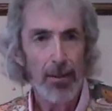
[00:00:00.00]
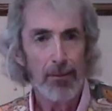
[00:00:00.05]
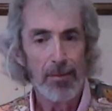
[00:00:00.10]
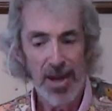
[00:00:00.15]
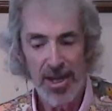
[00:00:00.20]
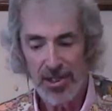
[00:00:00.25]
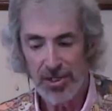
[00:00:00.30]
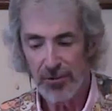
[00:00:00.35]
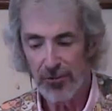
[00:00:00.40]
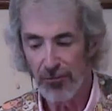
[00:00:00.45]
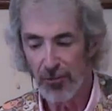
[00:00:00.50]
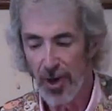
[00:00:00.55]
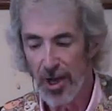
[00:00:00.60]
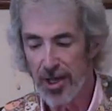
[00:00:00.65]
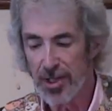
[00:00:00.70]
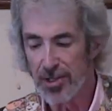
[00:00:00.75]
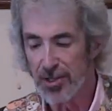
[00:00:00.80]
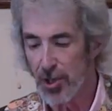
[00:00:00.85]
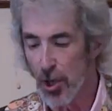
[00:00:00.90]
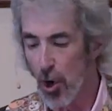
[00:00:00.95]
best
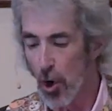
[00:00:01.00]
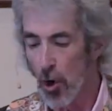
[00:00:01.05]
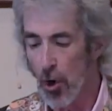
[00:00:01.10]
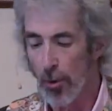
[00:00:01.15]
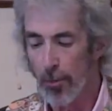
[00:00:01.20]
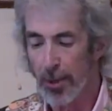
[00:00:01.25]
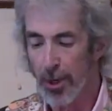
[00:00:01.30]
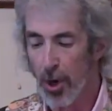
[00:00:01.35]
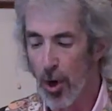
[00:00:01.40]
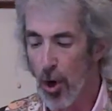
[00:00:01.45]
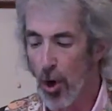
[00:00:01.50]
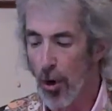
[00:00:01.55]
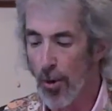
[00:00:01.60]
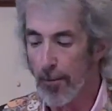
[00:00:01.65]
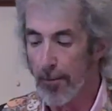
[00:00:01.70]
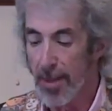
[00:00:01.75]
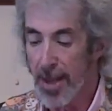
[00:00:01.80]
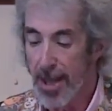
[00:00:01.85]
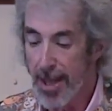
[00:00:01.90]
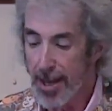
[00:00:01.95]
friends arm in
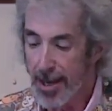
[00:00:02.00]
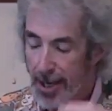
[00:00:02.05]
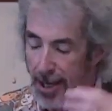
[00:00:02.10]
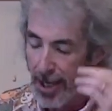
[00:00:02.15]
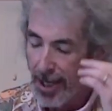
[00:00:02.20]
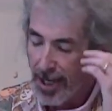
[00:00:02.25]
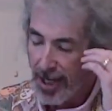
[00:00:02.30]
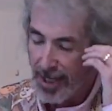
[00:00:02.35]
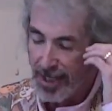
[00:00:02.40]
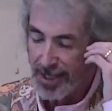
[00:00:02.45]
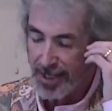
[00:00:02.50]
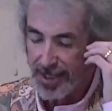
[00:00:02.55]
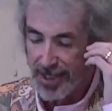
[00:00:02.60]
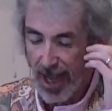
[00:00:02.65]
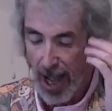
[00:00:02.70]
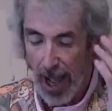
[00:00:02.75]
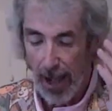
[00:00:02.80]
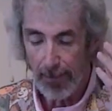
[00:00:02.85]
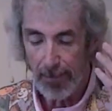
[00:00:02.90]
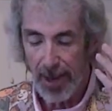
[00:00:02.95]
arm, men in
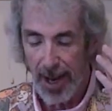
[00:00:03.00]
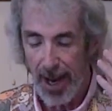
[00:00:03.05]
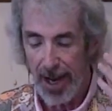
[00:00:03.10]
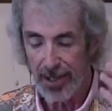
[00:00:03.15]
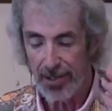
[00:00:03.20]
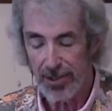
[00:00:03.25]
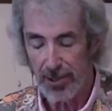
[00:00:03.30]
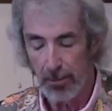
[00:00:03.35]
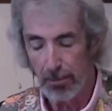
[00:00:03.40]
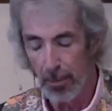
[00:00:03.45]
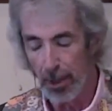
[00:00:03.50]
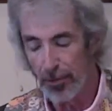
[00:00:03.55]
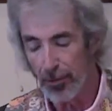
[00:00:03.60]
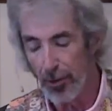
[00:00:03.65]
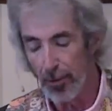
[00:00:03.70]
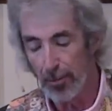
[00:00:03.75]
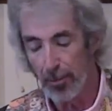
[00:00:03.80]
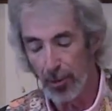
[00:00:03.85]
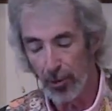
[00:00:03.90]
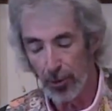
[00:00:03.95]
top hats, a
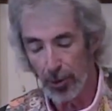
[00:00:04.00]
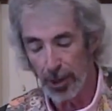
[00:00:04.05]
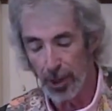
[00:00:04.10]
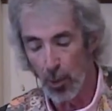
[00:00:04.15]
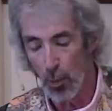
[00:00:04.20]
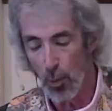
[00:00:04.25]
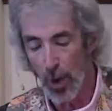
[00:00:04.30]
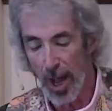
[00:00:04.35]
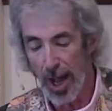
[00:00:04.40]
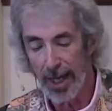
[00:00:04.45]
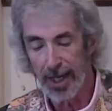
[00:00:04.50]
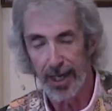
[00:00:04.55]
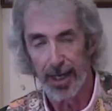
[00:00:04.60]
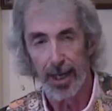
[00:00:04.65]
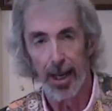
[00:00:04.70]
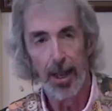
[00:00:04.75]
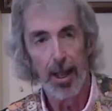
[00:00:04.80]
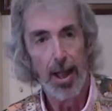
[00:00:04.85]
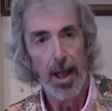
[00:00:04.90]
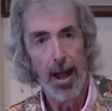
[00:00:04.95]
mother pulling a
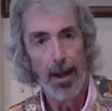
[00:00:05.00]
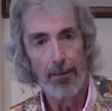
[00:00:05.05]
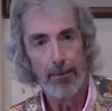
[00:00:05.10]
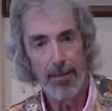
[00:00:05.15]
wagon, a